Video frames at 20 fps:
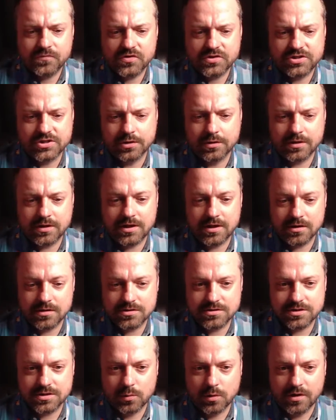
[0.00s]
So
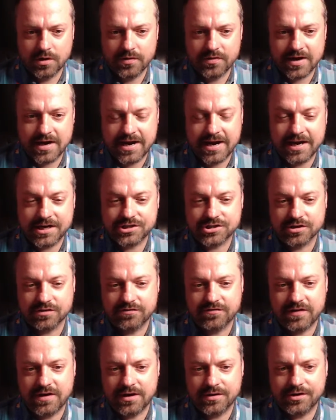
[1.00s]
here's the one that I actually
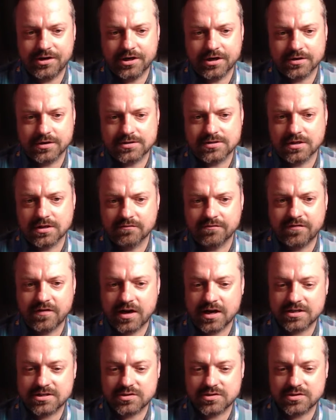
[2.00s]
found here. It's on Fox